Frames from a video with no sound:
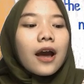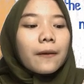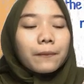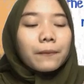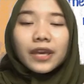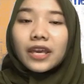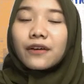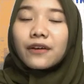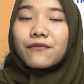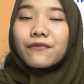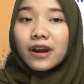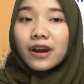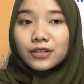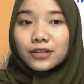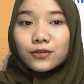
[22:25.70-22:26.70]
P
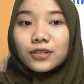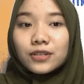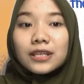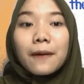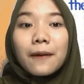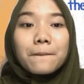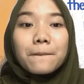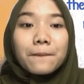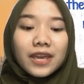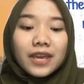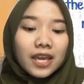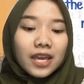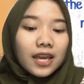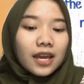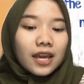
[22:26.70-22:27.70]
versus
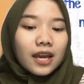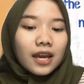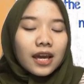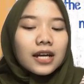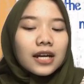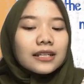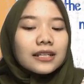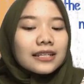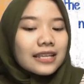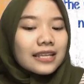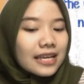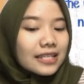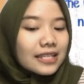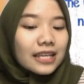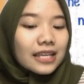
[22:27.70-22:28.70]
B. This
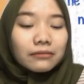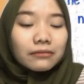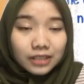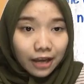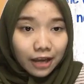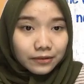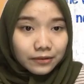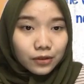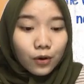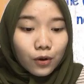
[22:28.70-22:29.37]
is sometimes